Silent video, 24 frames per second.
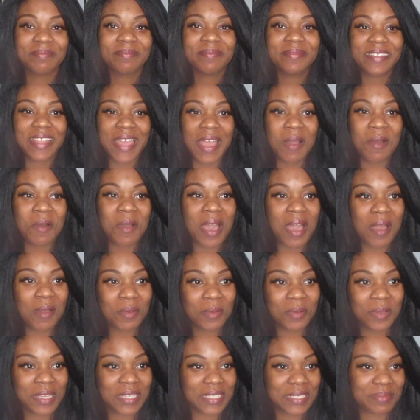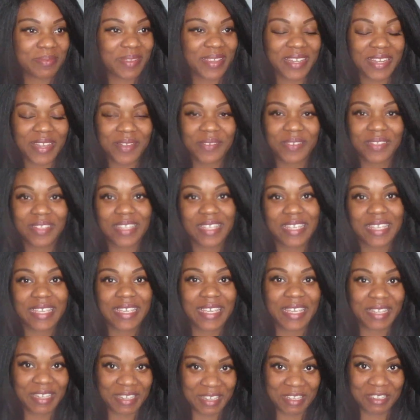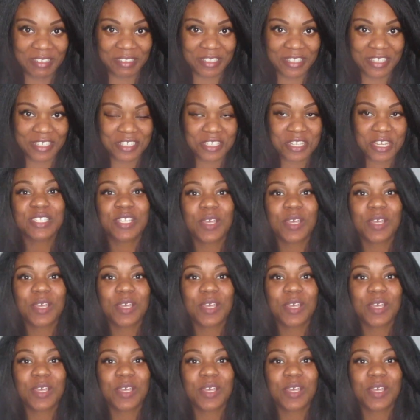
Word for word: Now I will explain everything in English.